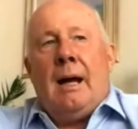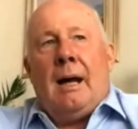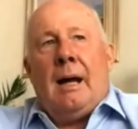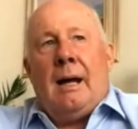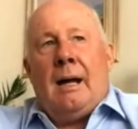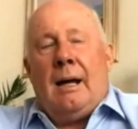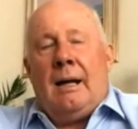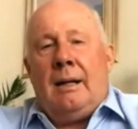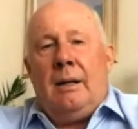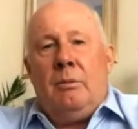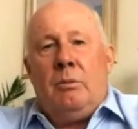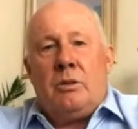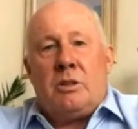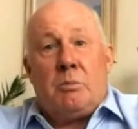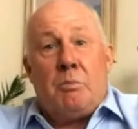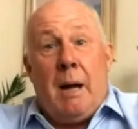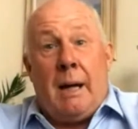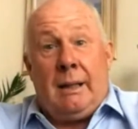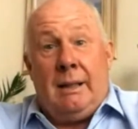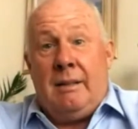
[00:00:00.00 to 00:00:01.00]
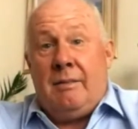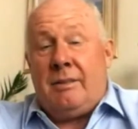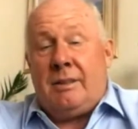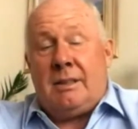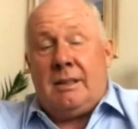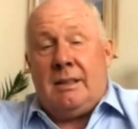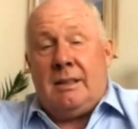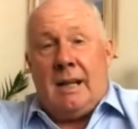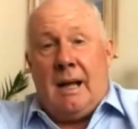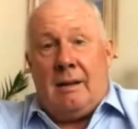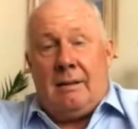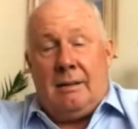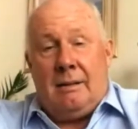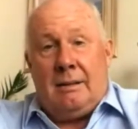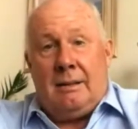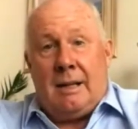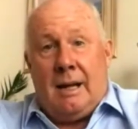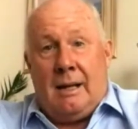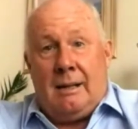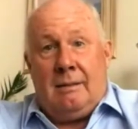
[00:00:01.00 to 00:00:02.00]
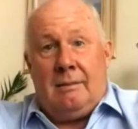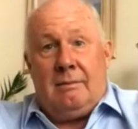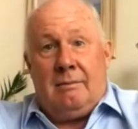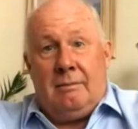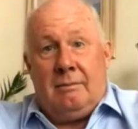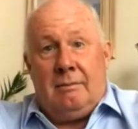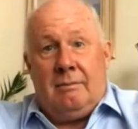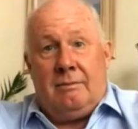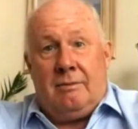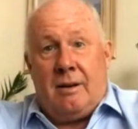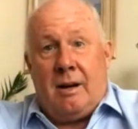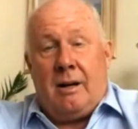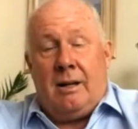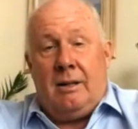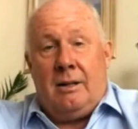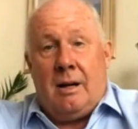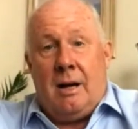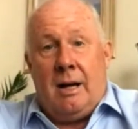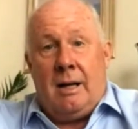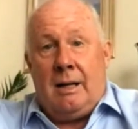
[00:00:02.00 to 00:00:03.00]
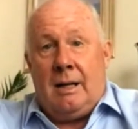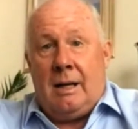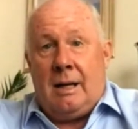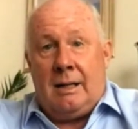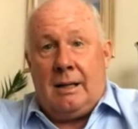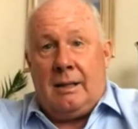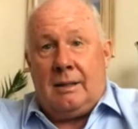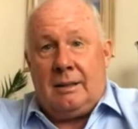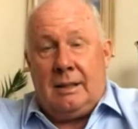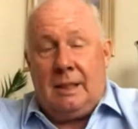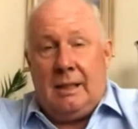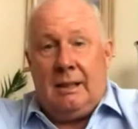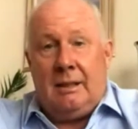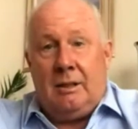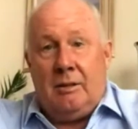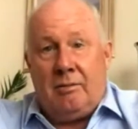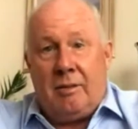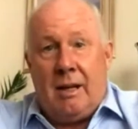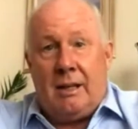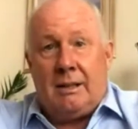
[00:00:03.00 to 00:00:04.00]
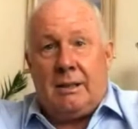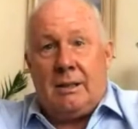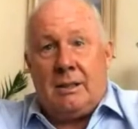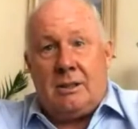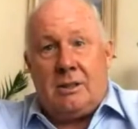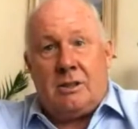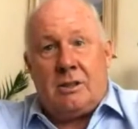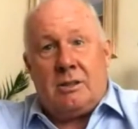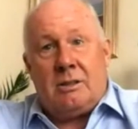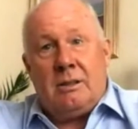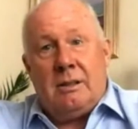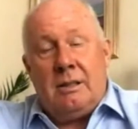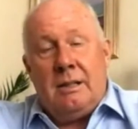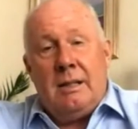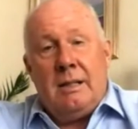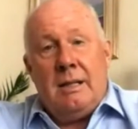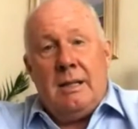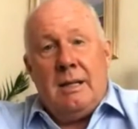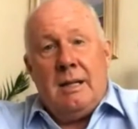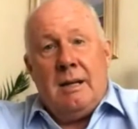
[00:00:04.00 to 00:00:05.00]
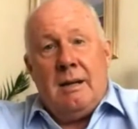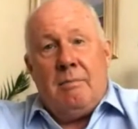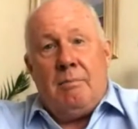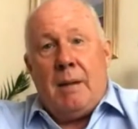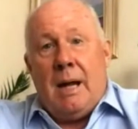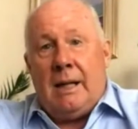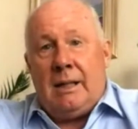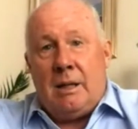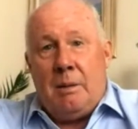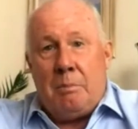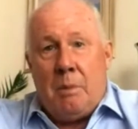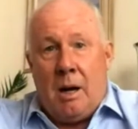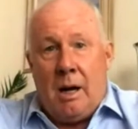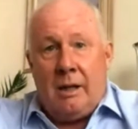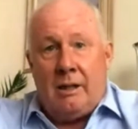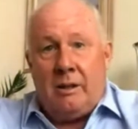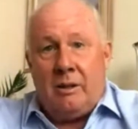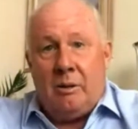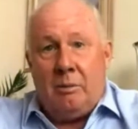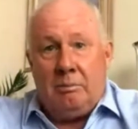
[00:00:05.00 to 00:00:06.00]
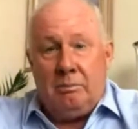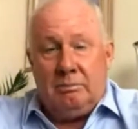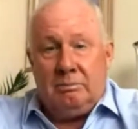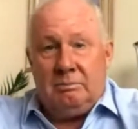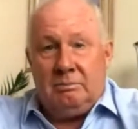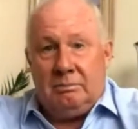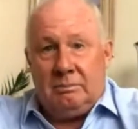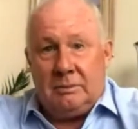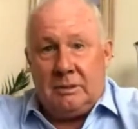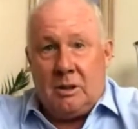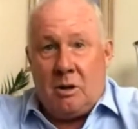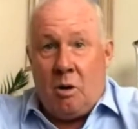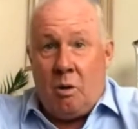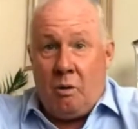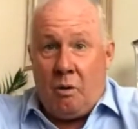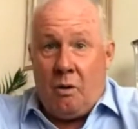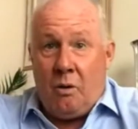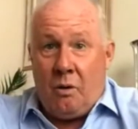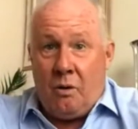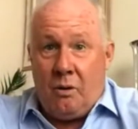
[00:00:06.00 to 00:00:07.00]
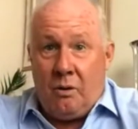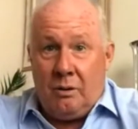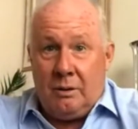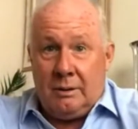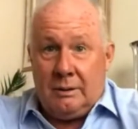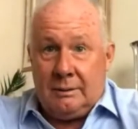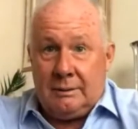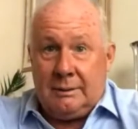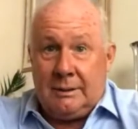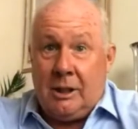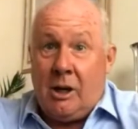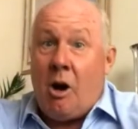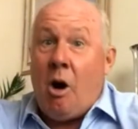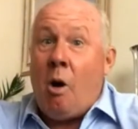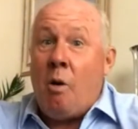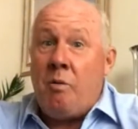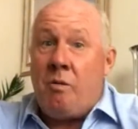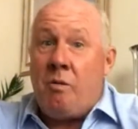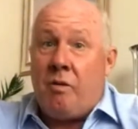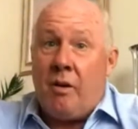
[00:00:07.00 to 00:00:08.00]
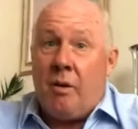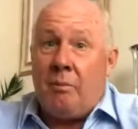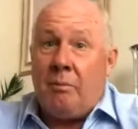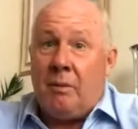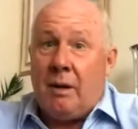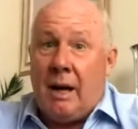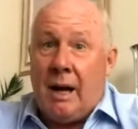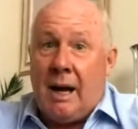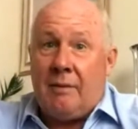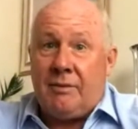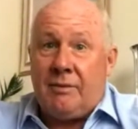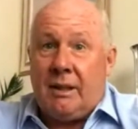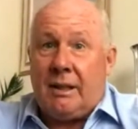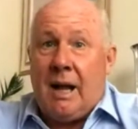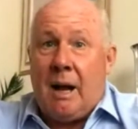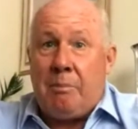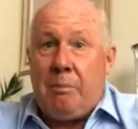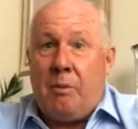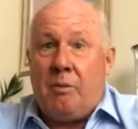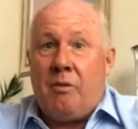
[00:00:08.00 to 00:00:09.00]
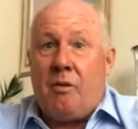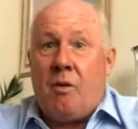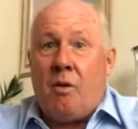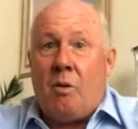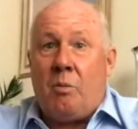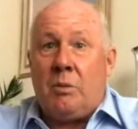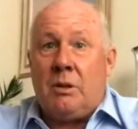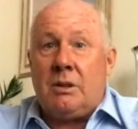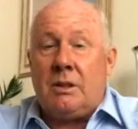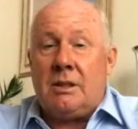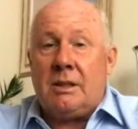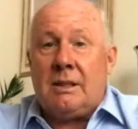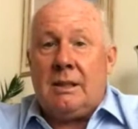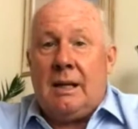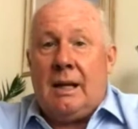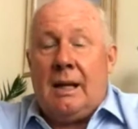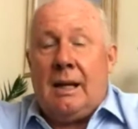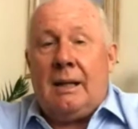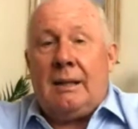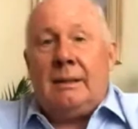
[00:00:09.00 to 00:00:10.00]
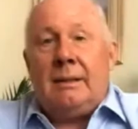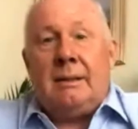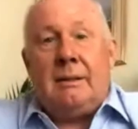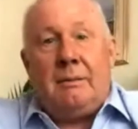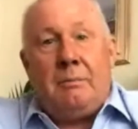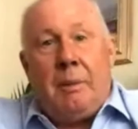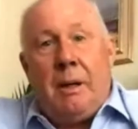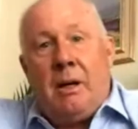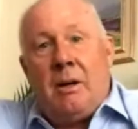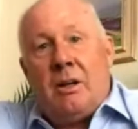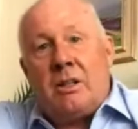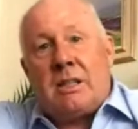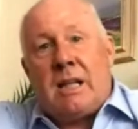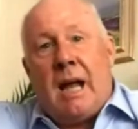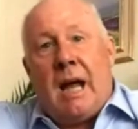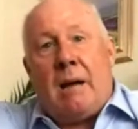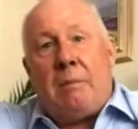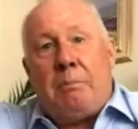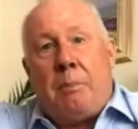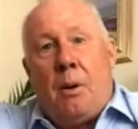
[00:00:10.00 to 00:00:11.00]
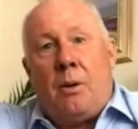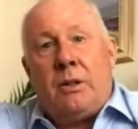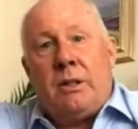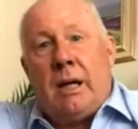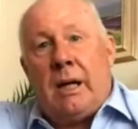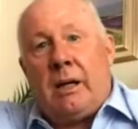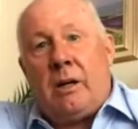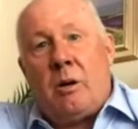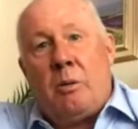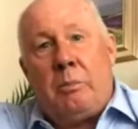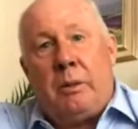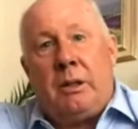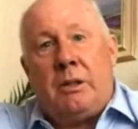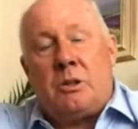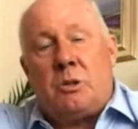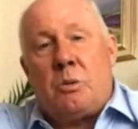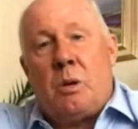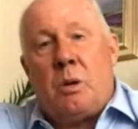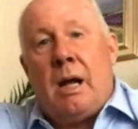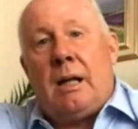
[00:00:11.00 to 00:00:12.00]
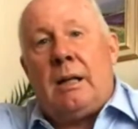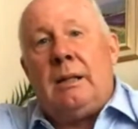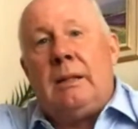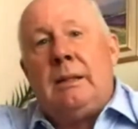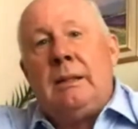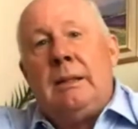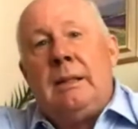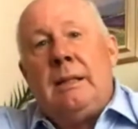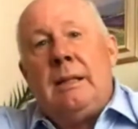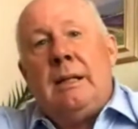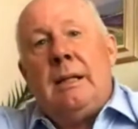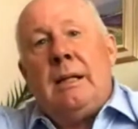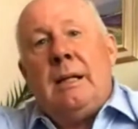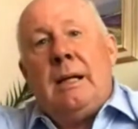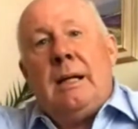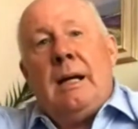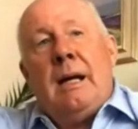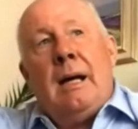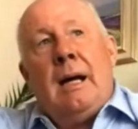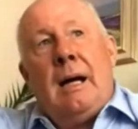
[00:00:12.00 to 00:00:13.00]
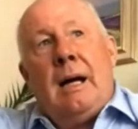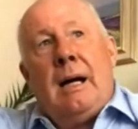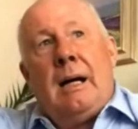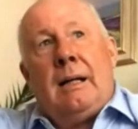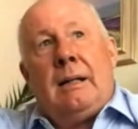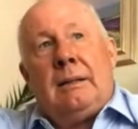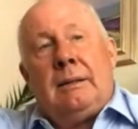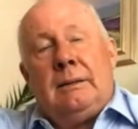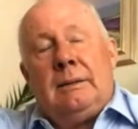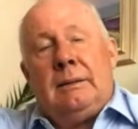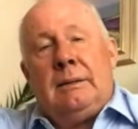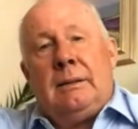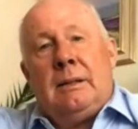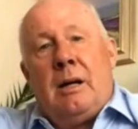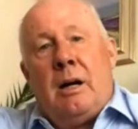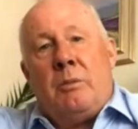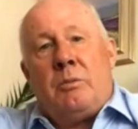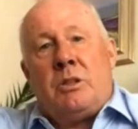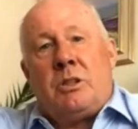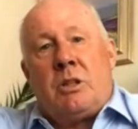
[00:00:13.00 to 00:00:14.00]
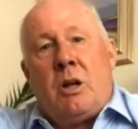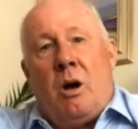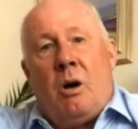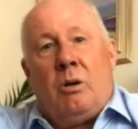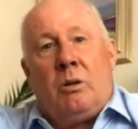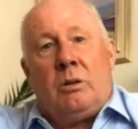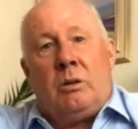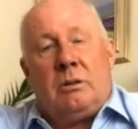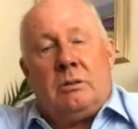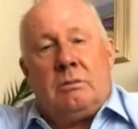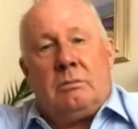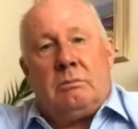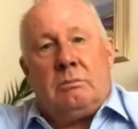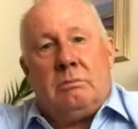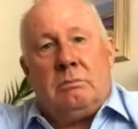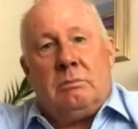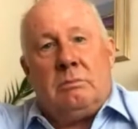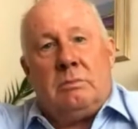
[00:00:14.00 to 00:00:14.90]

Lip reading: And he was magnificent that very night. And I think Juventus made a mind up to go for him after that performance. And because they had Boniek coming as well, I was told